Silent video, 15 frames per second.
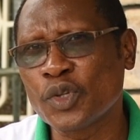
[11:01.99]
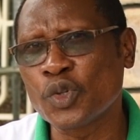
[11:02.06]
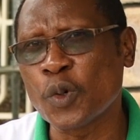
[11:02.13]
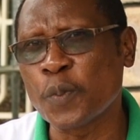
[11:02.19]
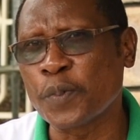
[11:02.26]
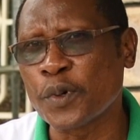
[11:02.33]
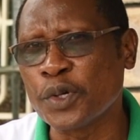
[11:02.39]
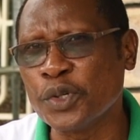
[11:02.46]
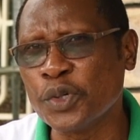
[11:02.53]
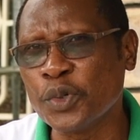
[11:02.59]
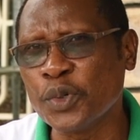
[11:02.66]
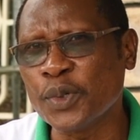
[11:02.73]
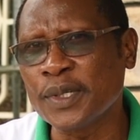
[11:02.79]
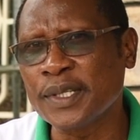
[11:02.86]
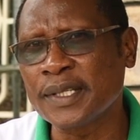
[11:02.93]
to
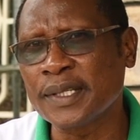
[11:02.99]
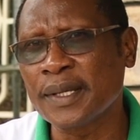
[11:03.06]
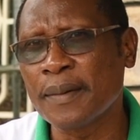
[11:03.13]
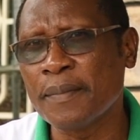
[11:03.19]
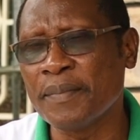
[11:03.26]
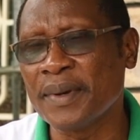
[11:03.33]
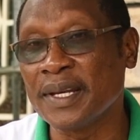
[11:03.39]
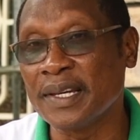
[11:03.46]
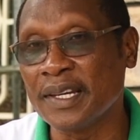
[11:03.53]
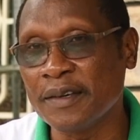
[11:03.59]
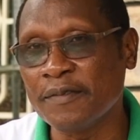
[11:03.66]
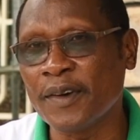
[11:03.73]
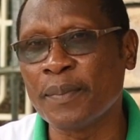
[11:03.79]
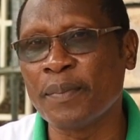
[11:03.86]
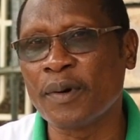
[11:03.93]
produce
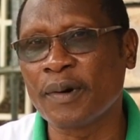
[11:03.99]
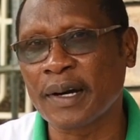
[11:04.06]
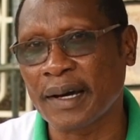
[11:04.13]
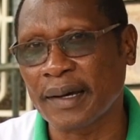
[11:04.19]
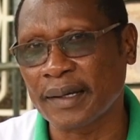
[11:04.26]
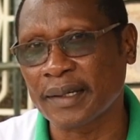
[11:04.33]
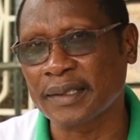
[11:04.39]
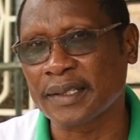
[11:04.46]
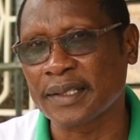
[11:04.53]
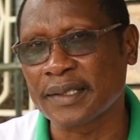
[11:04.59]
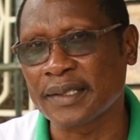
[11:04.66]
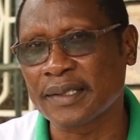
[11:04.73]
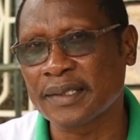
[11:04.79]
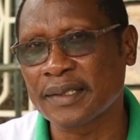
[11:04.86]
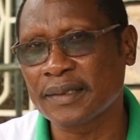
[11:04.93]
believable
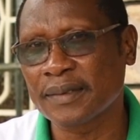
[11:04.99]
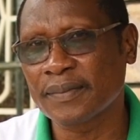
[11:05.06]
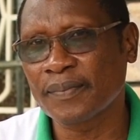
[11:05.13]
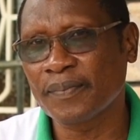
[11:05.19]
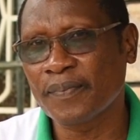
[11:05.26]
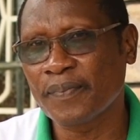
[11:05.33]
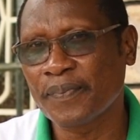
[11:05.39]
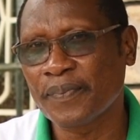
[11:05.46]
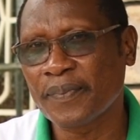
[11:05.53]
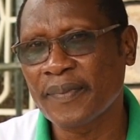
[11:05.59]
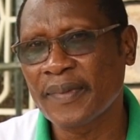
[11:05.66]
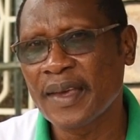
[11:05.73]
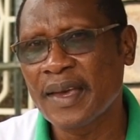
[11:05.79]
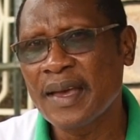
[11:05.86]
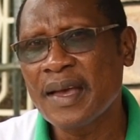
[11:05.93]
characters.
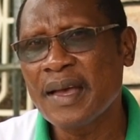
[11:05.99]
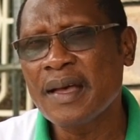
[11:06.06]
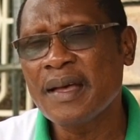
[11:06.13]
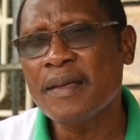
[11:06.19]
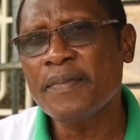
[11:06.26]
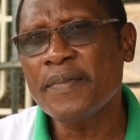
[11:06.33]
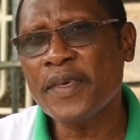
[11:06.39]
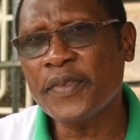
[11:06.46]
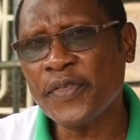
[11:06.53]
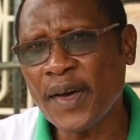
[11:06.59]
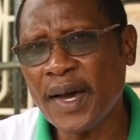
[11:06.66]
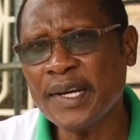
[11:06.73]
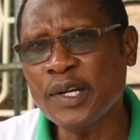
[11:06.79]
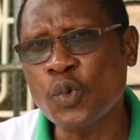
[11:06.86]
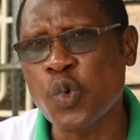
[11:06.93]
The
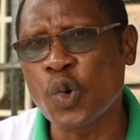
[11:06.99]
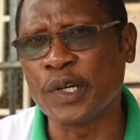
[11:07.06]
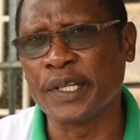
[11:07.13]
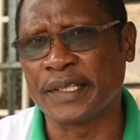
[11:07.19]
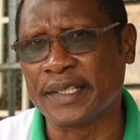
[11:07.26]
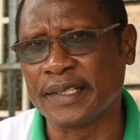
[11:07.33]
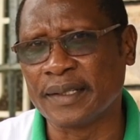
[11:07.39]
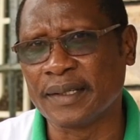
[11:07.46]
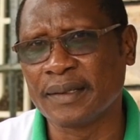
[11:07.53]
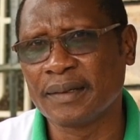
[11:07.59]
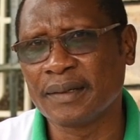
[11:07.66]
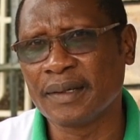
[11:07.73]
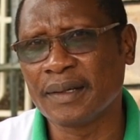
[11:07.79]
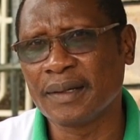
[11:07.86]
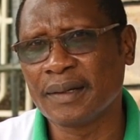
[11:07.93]
third quality
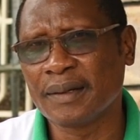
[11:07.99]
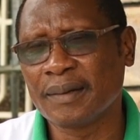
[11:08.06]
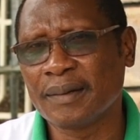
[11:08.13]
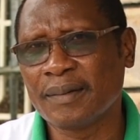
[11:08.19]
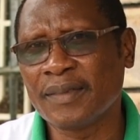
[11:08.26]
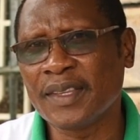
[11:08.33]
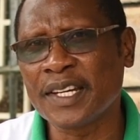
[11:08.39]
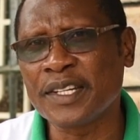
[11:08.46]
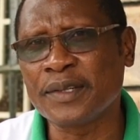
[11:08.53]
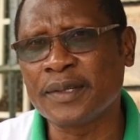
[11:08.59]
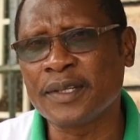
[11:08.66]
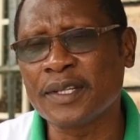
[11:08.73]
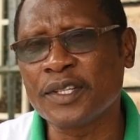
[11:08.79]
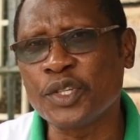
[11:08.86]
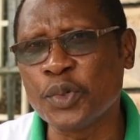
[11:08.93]
that
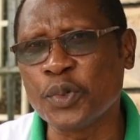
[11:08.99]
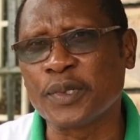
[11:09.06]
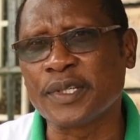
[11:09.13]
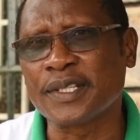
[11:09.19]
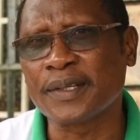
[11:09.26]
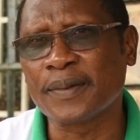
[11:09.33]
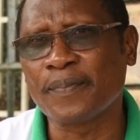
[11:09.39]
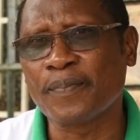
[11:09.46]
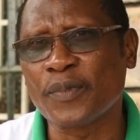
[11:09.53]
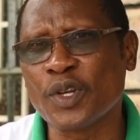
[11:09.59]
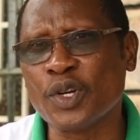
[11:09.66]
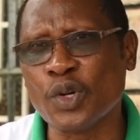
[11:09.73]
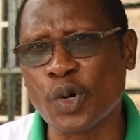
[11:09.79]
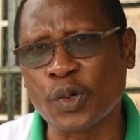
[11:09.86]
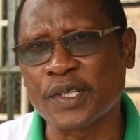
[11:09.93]
Chute
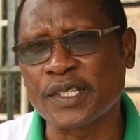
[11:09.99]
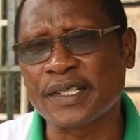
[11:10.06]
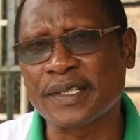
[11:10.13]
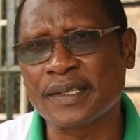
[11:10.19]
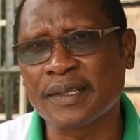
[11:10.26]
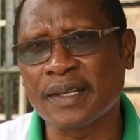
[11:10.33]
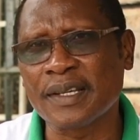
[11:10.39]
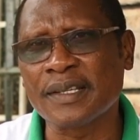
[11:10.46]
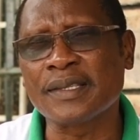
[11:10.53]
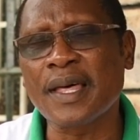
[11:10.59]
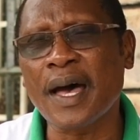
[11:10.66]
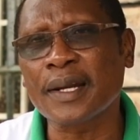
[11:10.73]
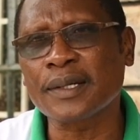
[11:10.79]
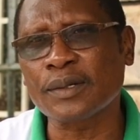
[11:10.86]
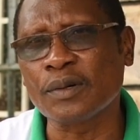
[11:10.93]
notes is
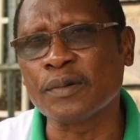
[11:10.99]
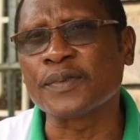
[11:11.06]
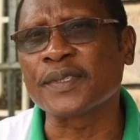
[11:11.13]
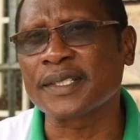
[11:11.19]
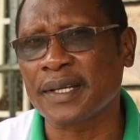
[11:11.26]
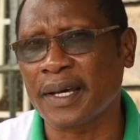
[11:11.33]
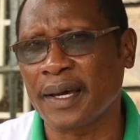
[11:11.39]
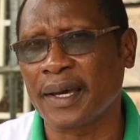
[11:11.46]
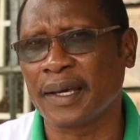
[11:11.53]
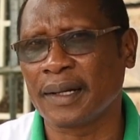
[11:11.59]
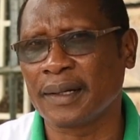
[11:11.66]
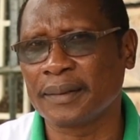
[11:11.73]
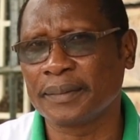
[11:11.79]
that of style.